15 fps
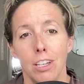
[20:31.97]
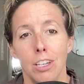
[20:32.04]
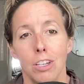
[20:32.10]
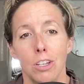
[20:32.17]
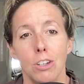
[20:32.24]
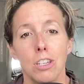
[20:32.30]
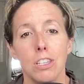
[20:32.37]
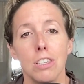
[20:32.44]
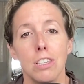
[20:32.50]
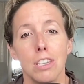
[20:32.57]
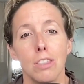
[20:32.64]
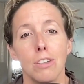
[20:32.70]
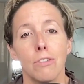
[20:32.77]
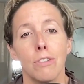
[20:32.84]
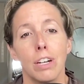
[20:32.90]
You just need
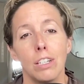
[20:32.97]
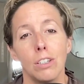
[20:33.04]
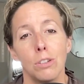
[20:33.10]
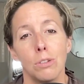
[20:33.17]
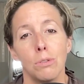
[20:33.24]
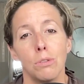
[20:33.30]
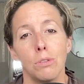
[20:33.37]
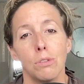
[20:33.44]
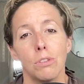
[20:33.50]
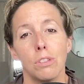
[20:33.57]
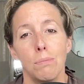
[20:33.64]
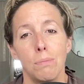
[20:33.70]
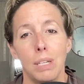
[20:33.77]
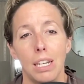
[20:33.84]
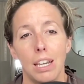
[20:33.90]
the right tools to
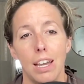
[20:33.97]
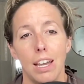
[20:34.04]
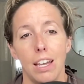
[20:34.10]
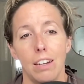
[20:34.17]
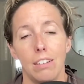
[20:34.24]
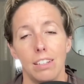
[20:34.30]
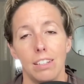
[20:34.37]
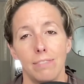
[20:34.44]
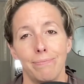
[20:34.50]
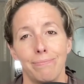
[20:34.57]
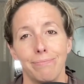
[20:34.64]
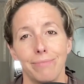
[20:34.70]
meet it head on.